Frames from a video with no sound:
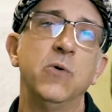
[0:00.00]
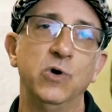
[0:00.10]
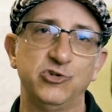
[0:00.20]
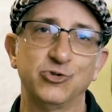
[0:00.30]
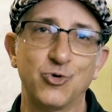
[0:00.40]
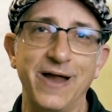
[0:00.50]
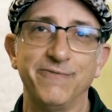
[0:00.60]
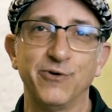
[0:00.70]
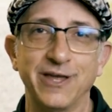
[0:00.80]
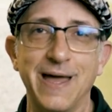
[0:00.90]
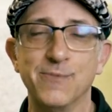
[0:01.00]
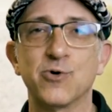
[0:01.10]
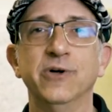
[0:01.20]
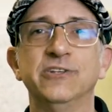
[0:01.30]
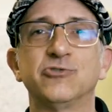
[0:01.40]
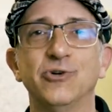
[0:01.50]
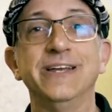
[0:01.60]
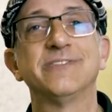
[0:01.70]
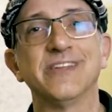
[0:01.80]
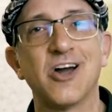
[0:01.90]
which is great for the chemical industry,
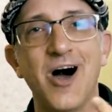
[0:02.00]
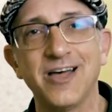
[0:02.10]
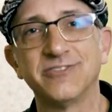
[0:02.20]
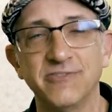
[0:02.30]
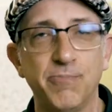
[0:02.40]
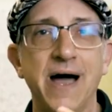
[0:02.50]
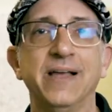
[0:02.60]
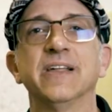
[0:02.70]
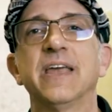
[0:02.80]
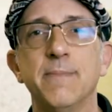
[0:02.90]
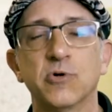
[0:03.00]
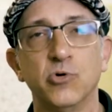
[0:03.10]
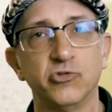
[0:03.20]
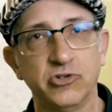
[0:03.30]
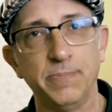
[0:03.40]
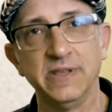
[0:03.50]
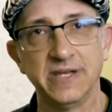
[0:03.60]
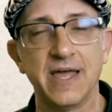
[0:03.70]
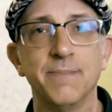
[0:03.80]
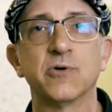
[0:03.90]
as the cost of buying the chemicals, shipping the
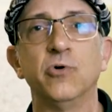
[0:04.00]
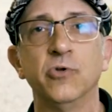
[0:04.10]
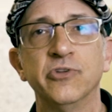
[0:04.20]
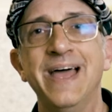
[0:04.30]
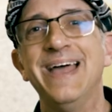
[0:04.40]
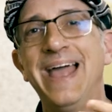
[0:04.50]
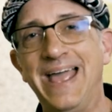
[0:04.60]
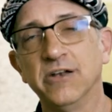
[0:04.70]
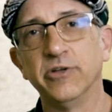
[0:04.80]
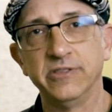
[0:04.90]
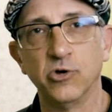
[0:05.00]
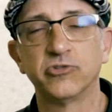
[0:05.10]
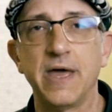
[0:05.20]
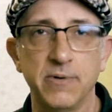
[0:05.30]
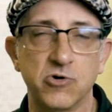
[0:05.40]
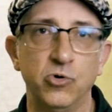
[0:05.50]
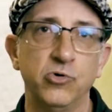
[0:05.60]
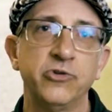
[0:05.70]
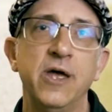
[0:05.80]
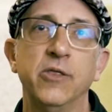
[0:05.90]
chemicals, handling those
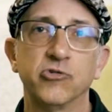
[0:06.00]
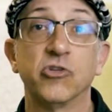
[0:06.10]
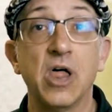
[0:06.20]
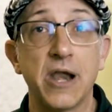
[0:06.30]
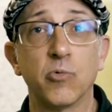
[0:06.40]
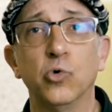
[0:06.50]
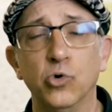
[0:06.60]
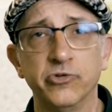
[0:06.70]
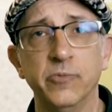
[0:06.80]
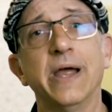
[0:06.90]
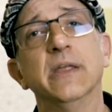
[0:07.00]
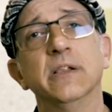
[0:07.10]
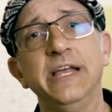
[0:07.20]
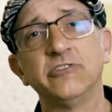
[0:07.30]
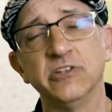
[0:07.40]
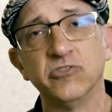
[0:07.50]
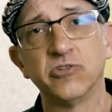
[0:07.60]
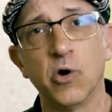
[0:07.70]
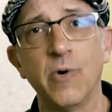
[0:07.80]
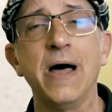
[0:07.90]
chemicals, there's a lot of rules and regulations
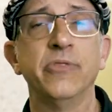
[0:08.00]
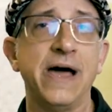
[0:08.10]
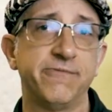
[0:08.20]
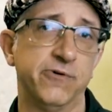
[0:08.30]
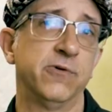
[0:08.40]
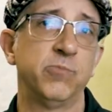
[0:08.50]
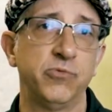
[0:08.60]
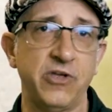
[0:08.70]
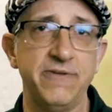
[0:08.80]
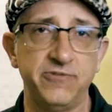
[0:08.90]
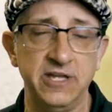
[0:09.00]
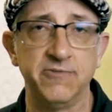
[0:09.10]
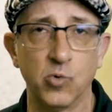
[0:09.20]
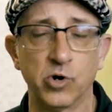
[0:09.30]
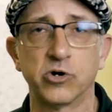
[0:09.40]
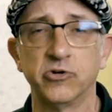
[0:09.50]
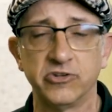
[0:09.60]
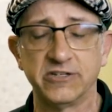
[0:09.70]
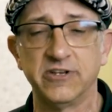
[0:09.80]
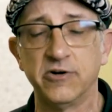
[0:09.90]
around that for safety of
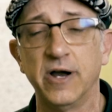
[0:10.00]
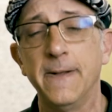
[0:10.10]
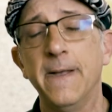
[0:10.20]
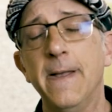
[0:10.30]
workers, etc.